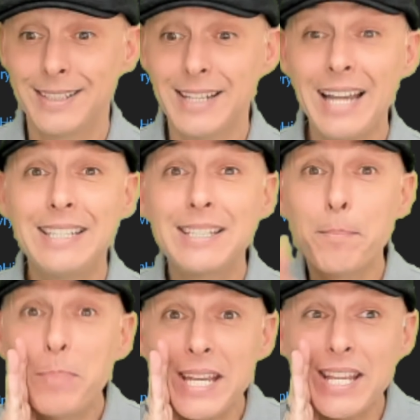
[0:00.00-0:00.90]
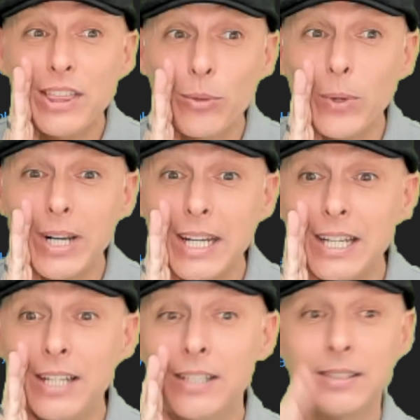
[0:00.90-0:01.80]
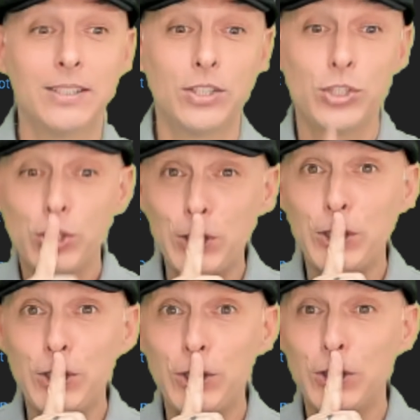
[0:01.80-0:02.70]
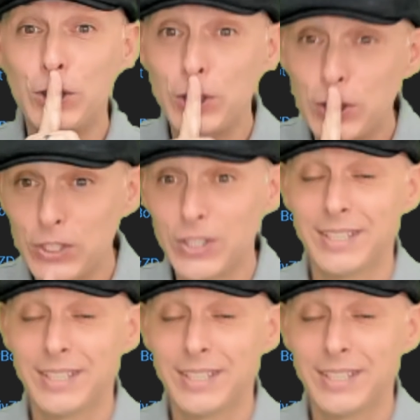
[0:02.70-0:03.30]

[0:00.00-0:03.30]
Knight to b3. Shh.